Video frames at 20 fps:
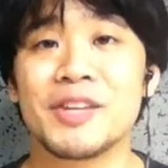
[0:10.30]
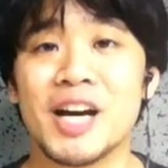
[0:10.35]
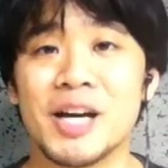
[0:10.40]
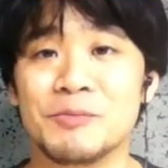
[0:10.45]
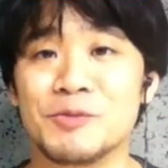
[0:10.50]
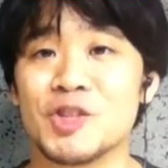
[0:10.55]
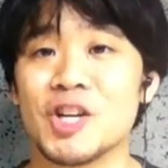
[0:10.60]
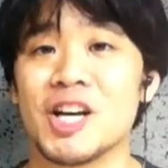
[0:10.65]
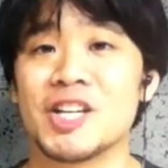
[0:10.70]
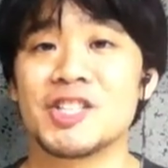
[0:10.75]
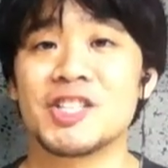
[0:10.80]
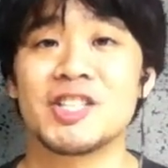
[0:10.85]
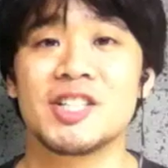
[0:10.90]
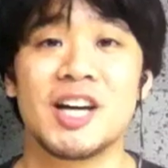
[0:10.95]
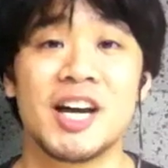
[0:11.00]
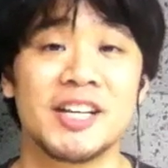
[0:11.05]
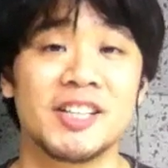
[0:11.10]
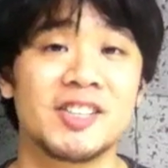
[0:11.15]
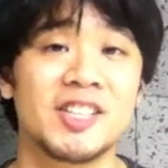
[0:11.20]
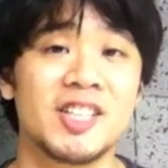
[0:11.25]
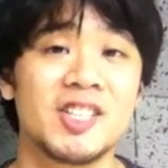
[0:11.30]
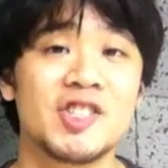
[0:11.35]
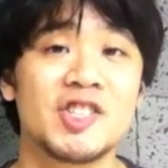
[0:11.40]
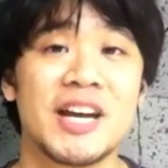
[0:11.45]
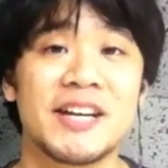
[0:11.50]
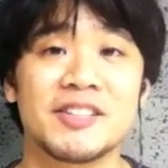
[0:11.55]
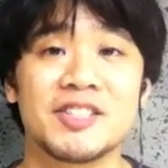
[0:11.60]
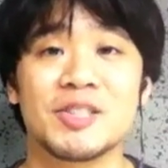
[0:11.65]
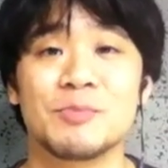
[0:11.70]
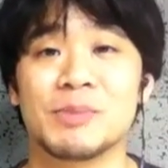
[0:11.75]
I'm Josh. I teach
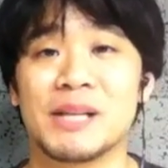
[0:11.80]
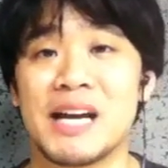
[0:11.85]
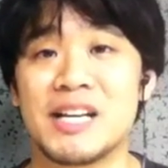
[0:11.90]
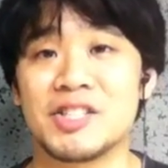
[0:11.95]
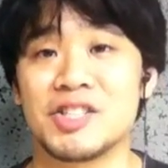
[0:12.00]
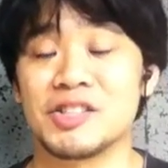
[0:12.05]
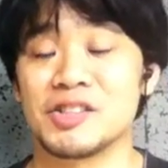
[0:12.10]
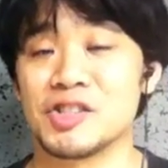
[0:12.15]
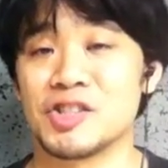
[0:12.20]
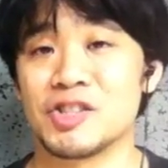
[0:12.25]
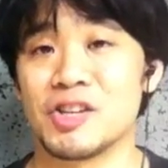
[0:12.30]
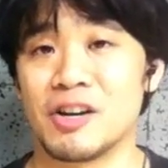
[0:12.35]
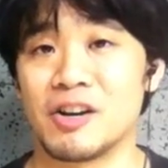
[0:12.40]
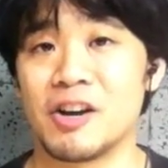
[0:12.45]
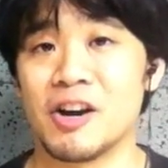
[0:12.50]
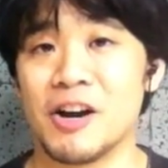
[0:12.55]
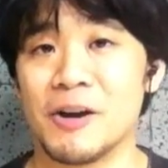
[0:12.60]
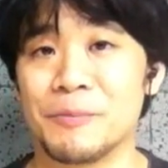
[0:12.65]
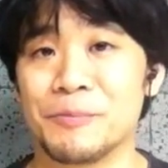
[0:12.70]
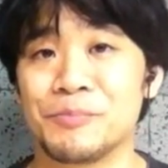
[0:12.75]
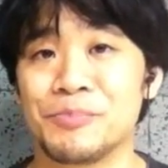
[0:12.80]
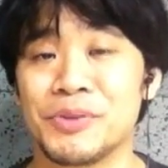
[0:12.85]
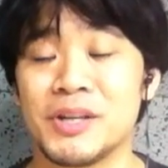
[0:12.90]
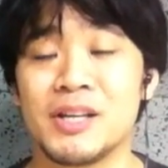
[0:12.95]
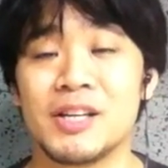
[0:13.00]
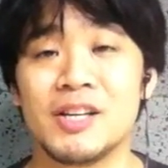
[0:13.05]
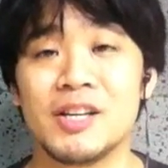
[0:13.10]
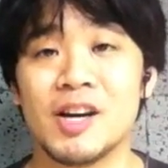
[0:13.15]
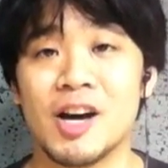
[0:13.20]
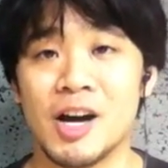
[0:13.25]
at splashenglish.com.
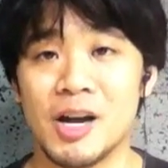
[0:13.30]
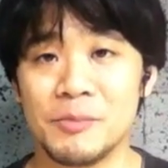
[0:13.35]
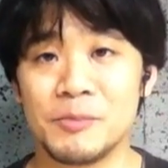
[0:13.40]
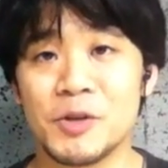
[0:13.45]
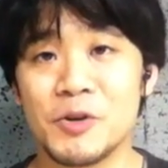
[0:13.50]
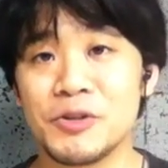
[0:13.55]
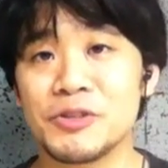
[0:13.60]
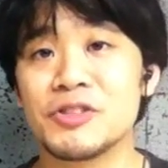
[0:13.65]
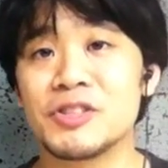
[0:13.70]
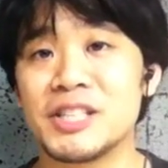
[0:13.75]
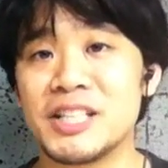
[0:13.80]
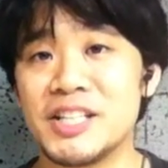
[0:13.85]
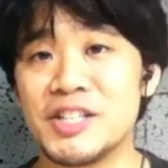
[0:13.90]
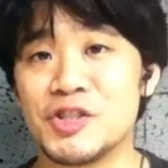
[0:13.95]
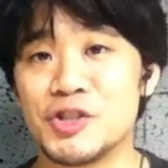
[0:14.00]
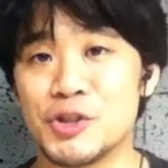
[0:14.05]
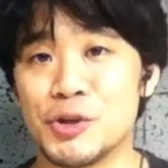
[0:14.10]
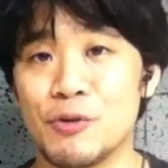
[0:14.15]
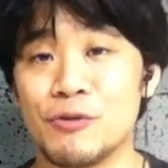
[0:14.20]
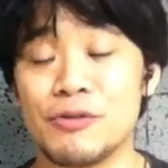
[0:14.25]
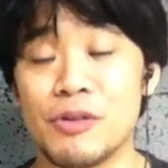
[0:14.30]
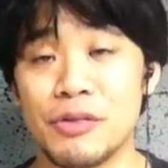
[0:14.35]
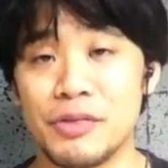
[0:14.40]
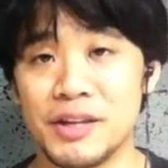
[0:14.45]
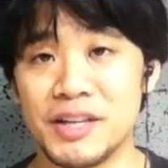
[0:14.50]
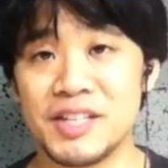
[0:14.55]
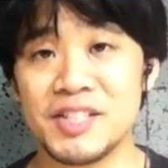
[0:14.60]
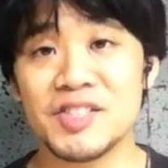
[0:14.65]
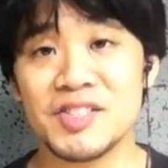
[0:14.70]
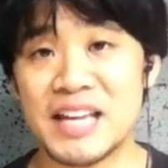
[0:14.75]
I'm going to teach you
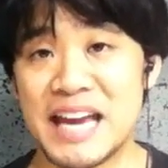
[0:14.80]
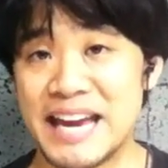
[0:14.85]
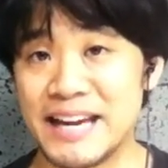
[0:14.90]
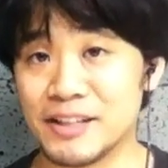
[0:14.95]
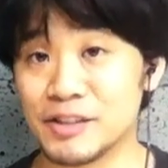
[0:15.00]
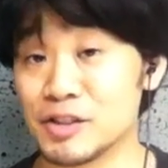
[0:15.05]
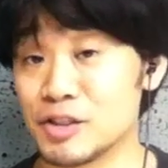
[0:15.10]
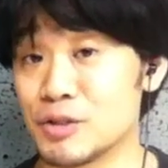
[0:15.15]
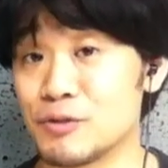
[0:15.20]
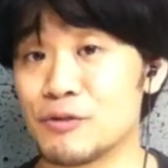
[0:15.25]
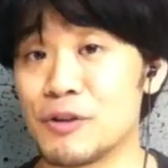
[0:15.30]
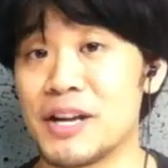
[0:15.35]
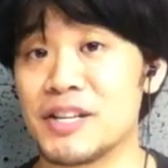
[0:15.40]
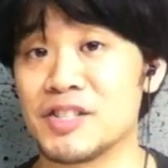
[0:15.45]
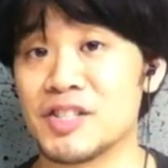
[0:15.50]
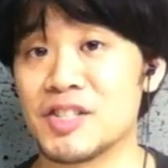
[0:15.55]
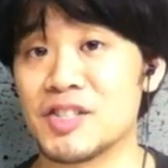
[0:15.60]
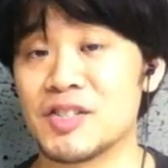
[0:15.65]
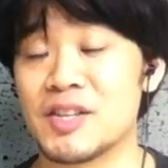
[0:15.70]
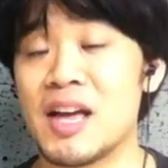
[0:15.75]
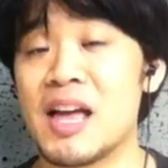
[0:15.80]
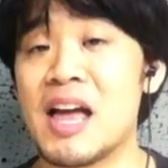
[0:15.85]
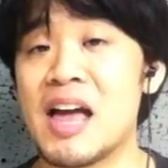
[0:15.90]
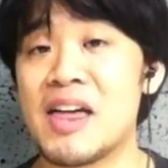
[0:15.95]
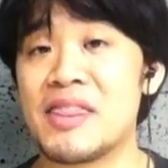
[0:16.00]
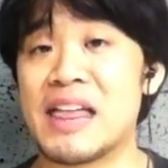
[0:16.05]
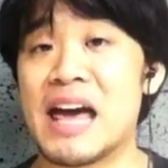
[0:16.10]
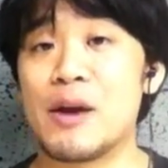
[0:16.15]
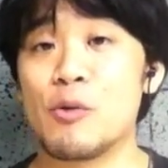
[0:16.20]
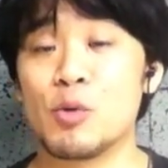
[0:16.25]
these English phrases
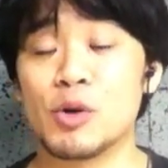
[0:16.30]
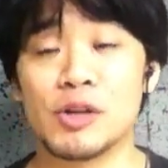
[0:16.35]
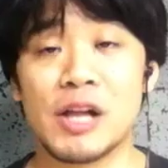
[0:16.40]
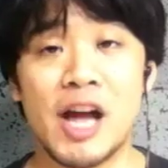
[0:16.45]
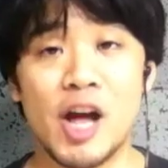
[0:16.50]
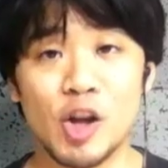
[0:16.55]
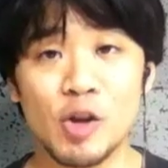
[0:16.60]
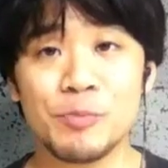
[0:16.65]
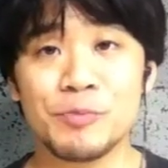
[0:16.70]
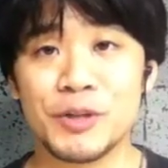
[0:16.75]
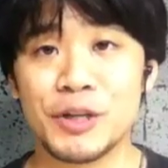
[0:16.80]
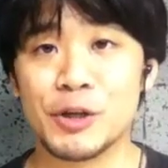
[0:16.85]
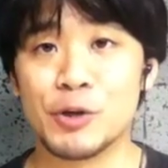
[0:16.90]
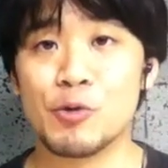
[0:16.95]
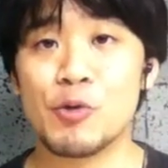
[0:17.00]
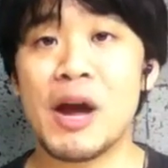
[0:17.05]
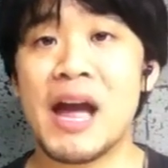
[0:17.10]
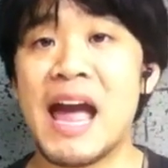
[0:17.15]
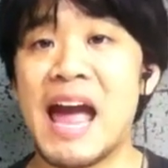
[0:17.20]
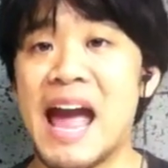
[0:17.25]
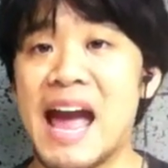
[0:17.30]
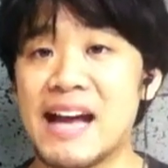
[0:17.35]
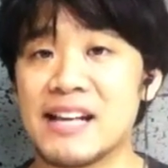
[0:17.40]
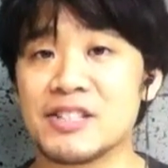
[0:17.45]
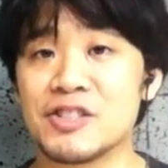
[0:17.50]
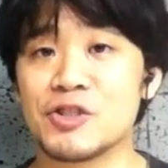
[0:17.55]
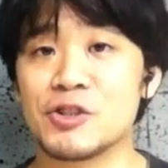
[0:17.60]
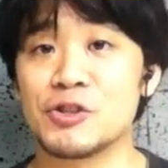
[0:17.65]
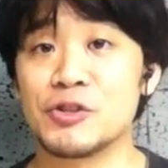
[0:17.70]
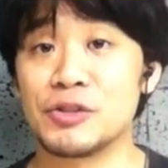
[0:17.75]
that will help you
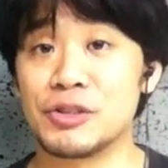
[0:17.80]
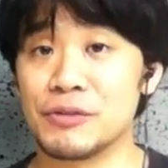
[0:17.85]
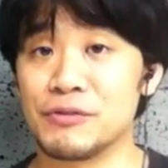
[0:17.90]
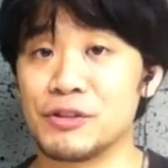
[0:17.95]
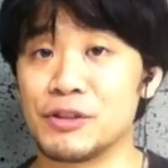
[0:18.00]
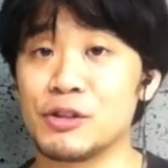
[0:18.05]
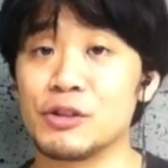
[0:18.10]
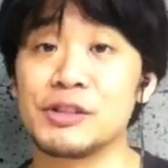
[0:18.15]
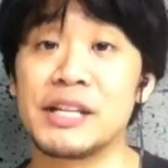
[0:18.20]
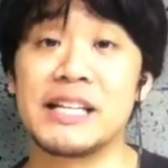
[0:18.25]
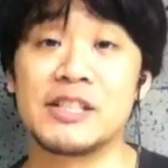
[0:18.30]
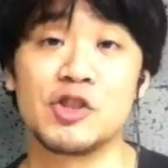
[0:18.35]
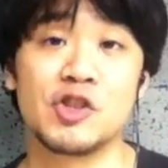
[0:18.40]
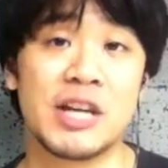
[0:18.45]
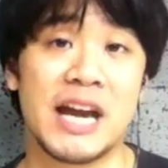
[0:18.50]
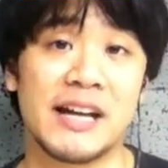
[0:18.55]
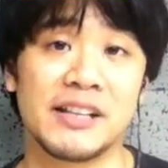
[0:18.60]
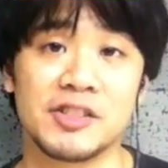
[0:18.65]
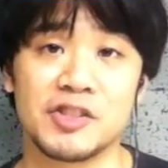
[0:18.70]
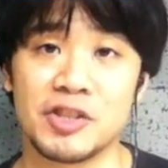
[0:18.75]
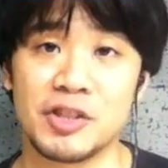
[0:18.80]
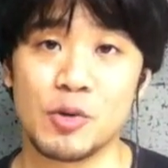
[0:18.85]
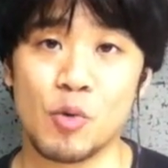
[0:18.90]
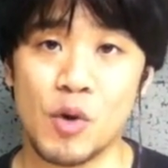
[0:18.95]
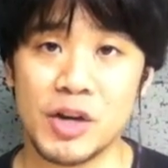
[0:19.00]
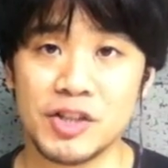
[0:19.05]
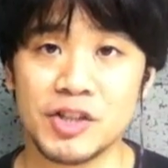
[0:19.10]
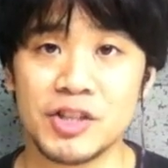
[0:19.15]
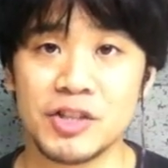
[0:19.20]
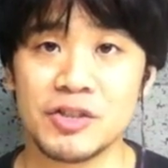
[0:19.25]
answer difficult and challenging
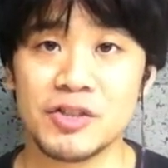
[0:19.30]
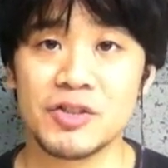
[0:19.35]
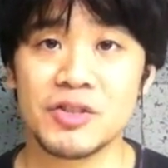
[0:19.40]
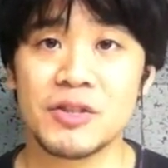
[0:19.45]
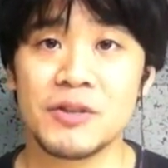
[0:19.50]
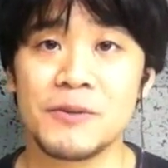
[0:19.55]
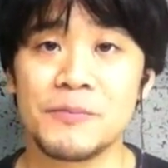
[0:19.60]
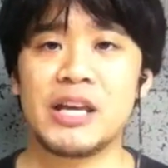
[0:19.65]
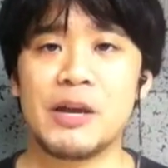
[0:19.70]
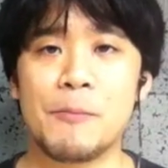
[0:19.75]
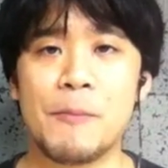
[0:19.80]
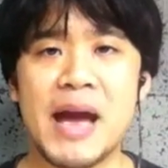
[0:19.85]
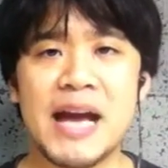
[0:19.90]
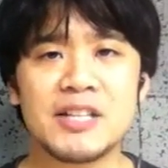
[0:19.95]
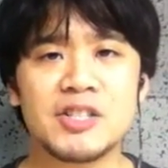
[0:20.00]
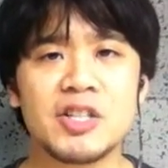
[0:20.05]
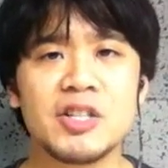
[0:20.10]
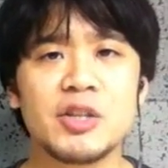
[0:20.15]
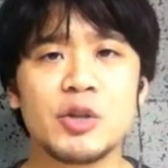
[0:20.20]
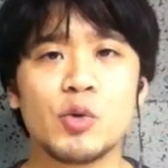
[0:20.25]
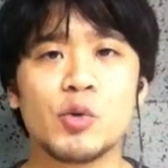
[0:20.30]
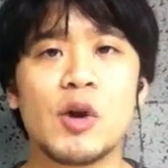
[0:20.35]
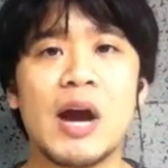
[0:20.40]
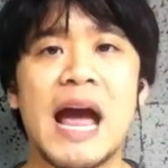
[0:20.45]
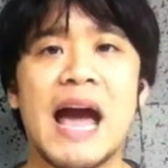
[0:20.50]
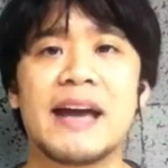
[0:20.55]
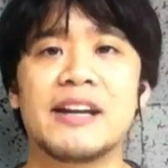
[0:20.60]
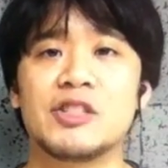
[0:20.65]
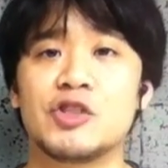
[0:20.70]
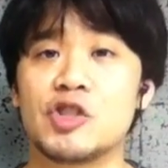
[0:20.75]
questions. Imagine
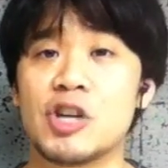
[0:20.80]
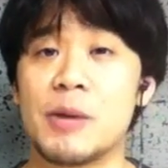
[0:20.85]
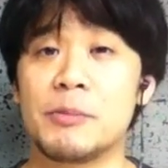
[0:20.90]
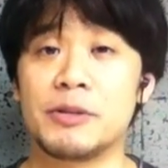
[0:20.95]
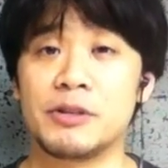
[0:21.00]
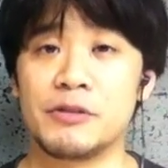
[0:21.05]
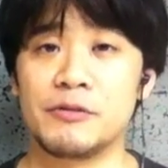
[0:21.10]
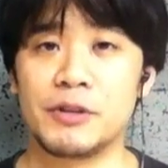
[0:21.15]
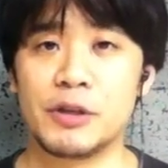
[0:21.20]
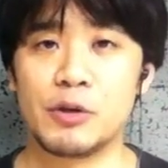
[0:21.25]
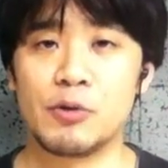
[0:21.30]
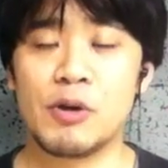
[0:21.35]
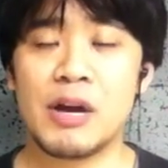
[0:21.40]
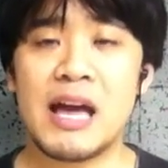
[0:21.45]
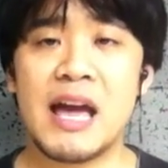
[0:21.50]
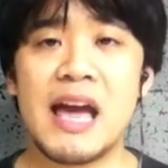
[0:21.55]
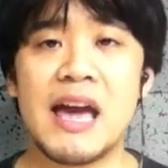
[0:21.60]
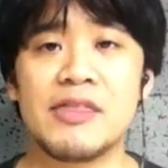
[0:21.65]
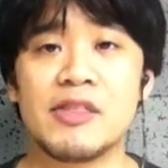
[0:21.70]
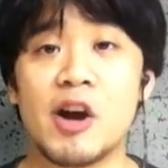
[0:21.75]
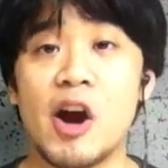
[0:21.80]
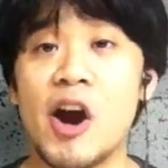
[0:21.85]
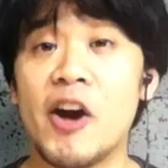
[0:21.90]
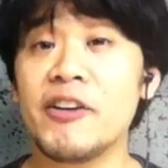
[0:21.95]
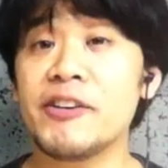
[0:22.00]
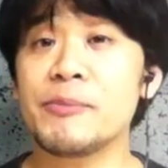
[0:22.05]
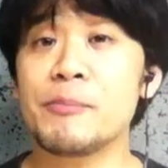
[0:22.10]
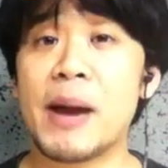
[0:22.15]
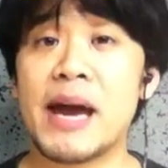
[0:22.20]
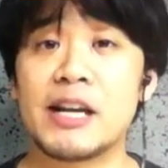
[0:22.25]
you're at a job interview and the
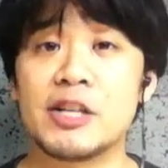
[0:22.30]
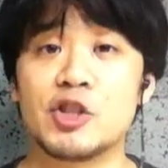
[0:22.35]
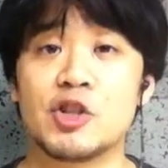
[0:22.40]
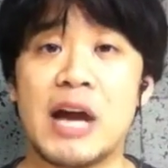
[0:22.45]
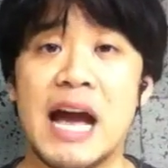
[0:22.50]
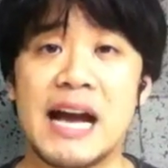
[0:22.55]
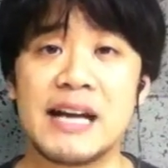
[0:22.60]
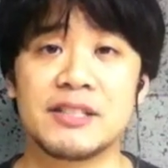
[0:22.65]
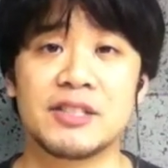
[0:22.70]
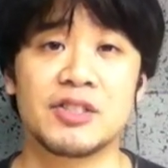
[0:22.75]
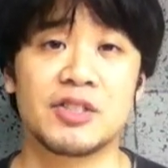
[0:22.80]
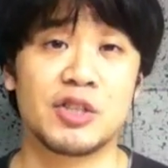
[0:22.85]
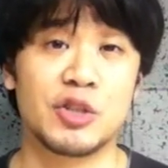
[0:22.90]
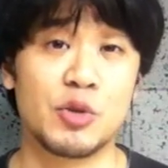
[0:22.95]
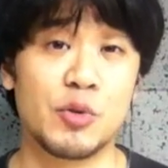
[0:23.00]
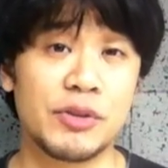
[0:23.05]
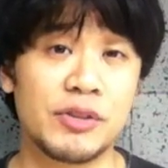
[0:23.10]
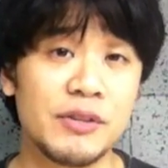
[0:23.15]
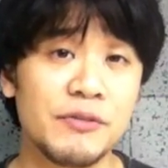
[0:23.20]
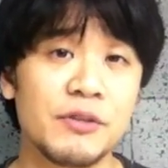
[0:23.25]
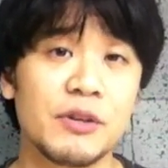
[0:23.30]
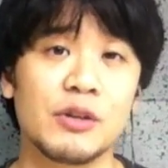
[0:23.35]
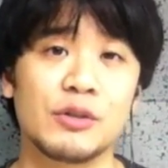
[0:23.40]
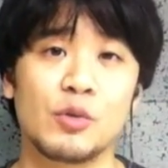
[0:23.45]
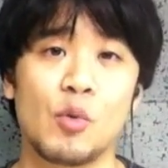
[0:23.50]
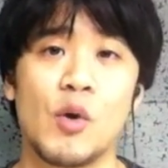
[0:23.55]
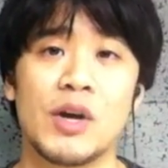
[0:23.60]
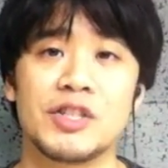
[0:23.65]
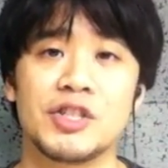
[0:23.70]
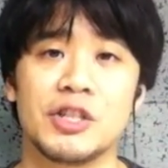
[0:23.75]
hiring manager asks you a
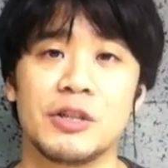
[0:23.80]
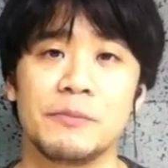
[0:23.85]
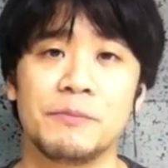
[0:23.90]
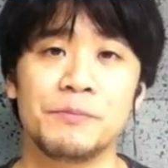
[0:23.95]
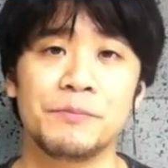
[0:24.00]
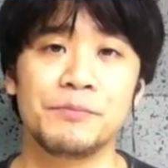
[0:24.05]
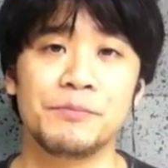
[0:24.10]
difficult question.